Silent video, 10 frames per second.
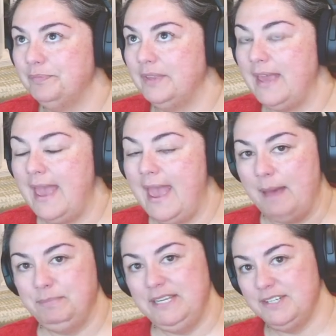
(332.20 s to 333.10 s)

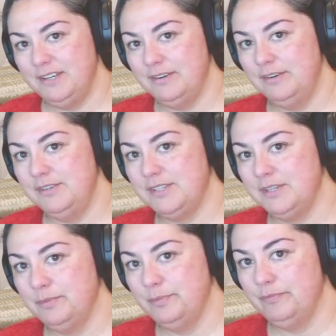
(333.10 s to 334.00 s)
Happy tears.
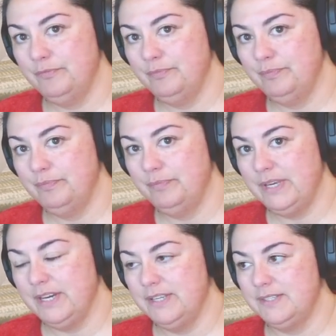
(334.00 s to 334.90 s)

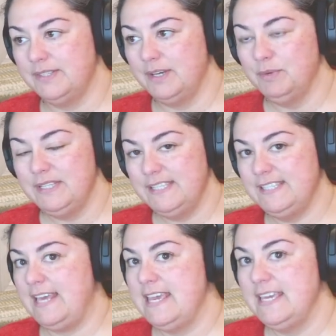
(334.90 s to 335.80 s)
Because someone's
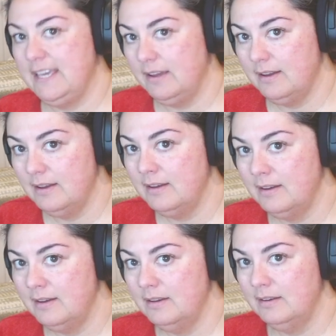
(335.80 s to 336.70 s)
saying
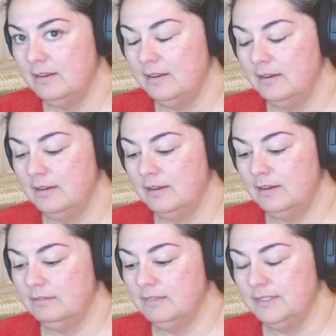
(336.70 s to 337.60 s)

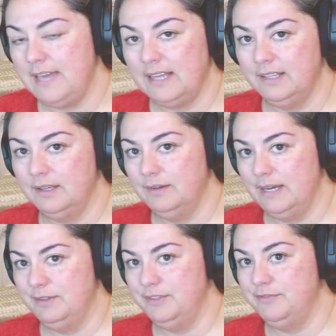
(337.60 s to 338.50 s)
exactly what I
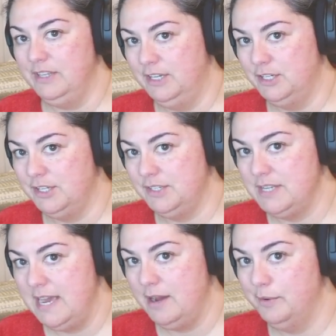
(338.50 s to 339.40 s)
was feeling just
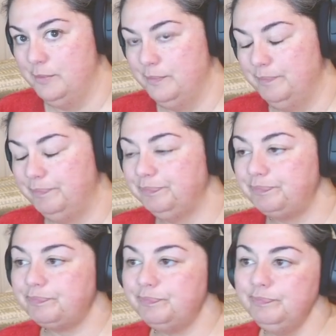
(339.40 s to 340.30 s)
now.
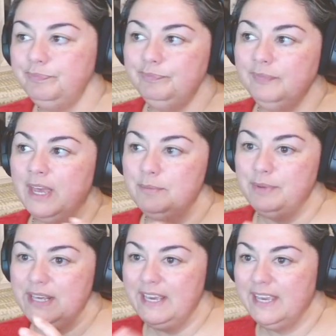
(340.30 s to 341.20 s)
And
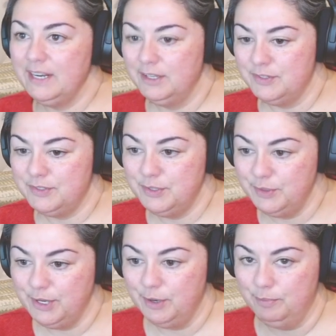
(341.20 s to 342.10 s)
being in a
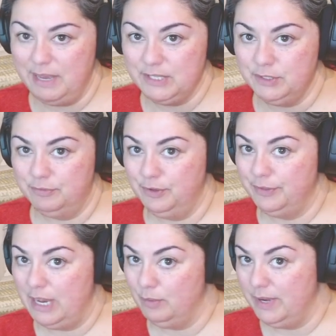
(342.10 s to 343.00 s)
studio makes you feel
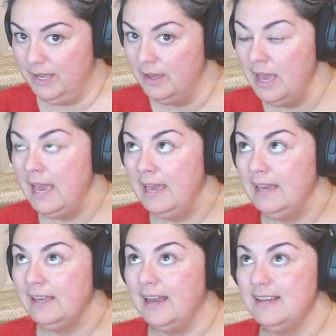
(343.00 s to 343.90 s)
that way.
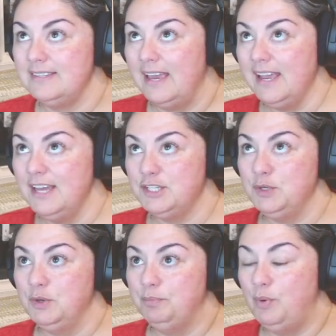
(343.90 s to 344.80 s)
Guys, I got to a
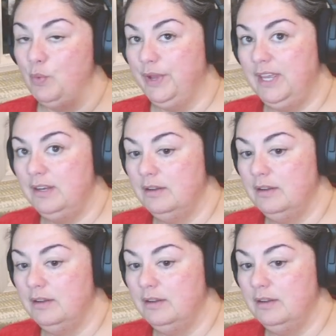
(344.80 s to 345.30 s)
point